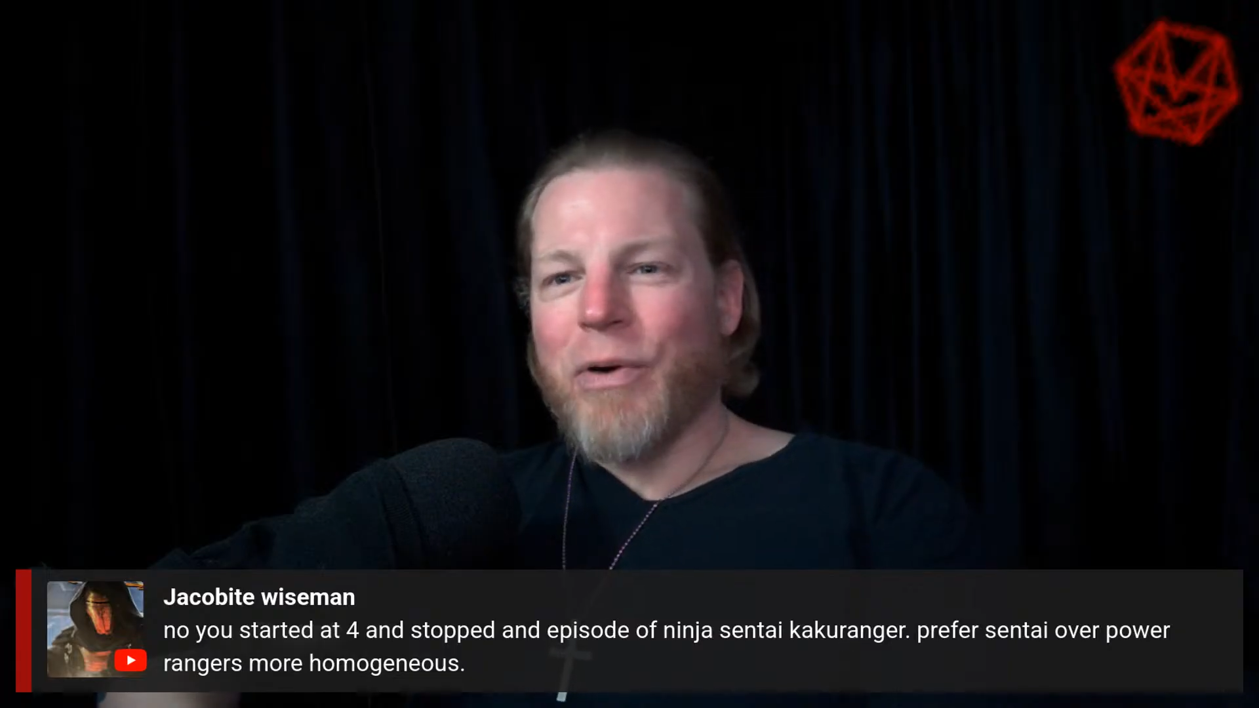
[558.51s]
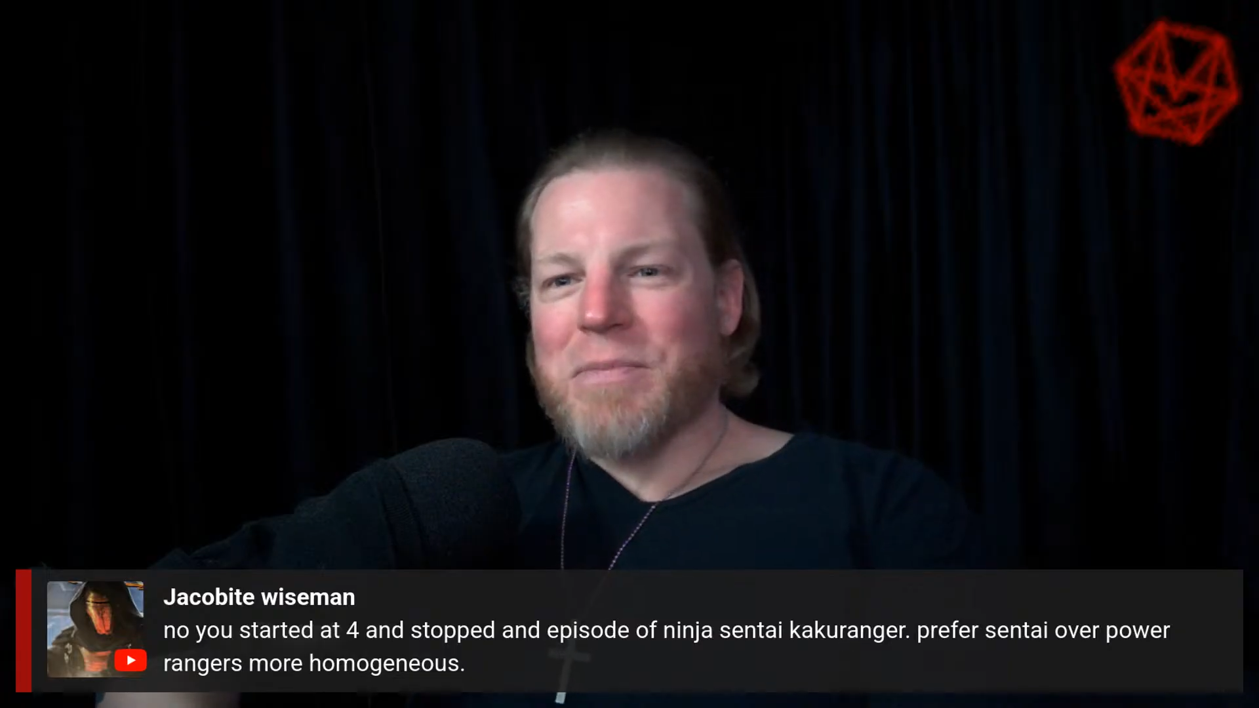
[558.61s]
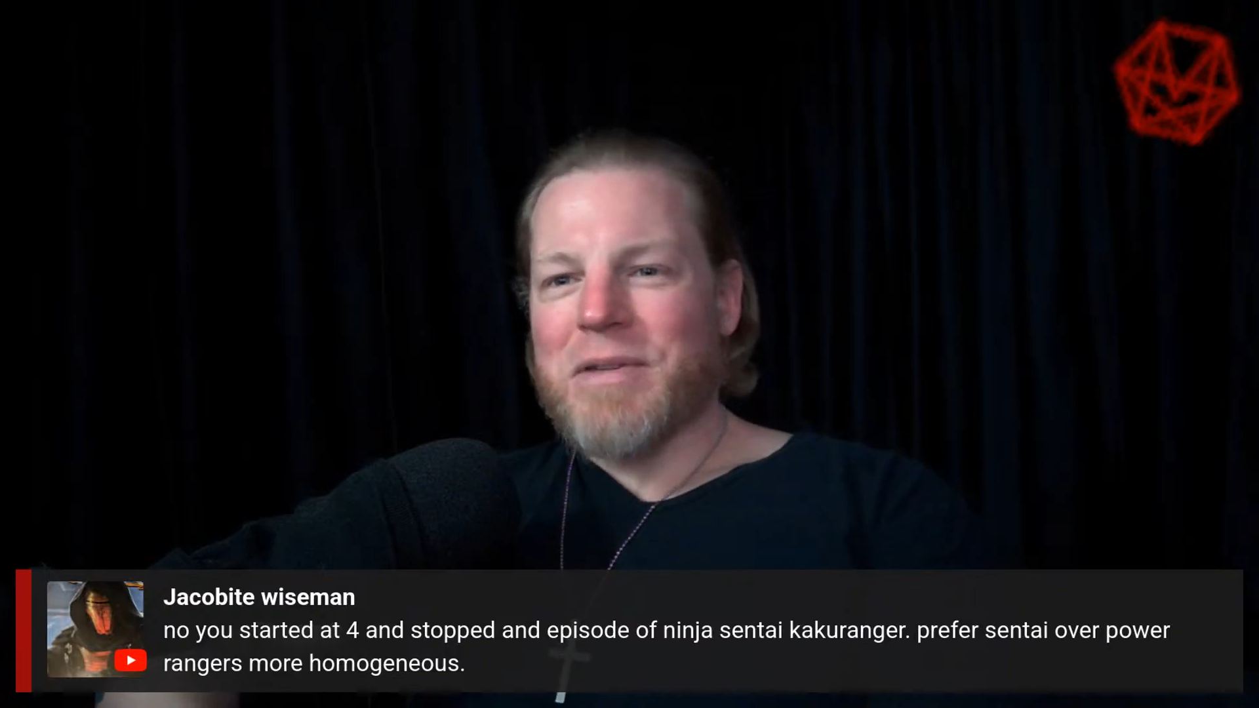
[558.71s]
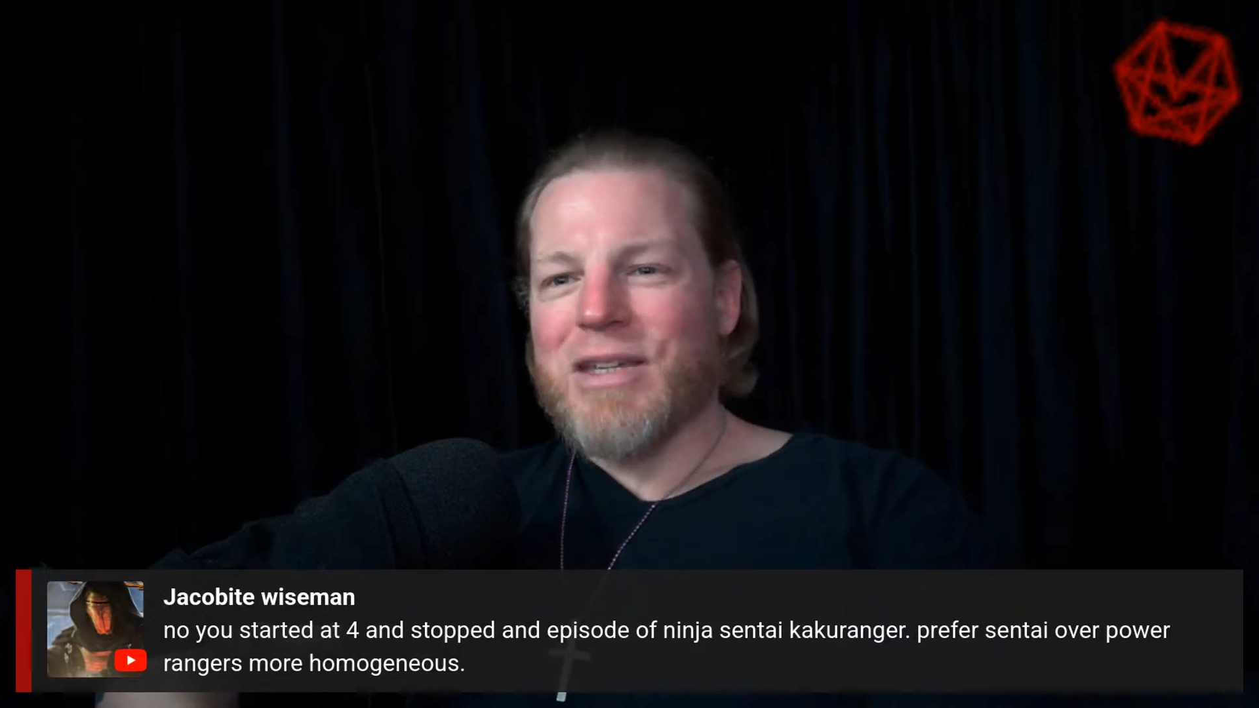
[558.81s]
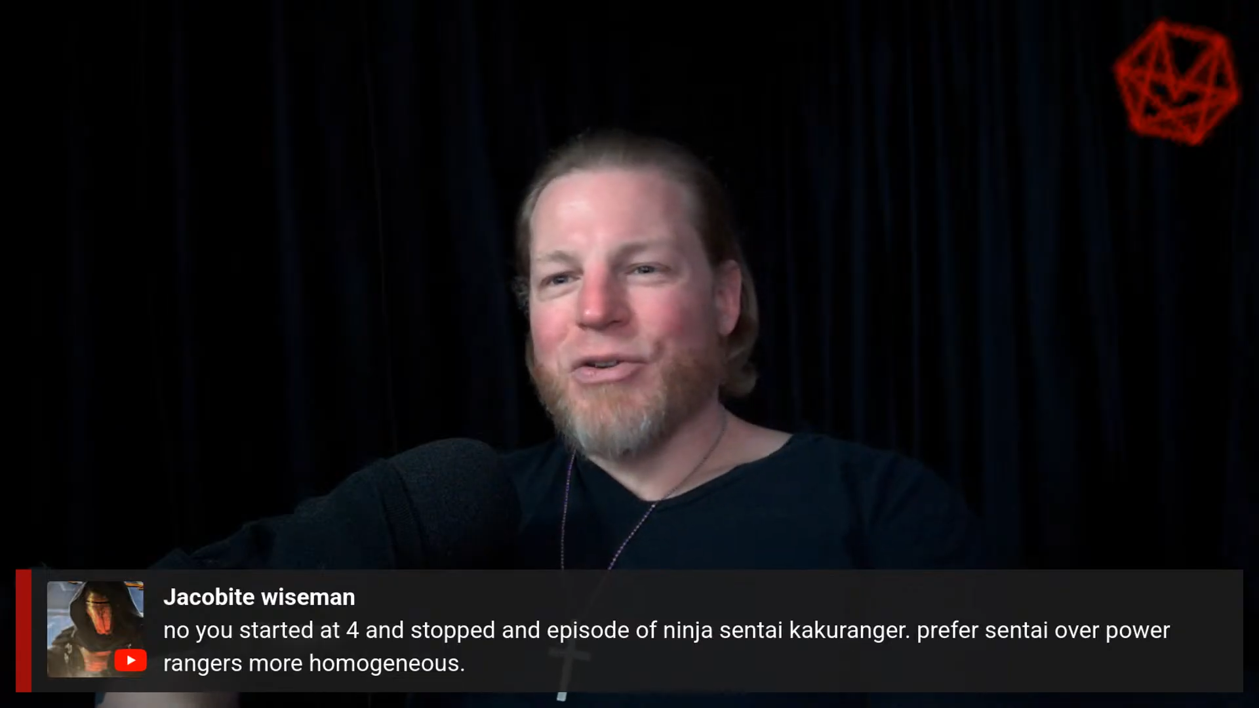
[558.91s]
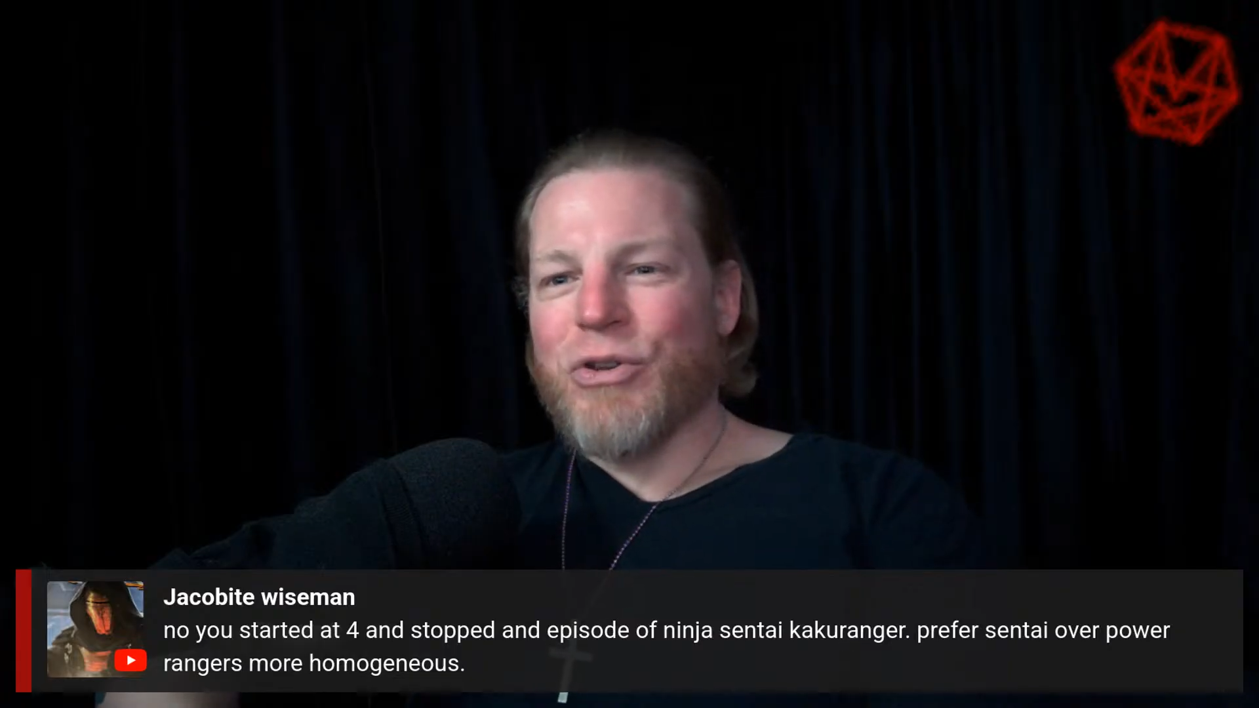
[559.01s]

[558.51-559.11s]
Wiseman say, no,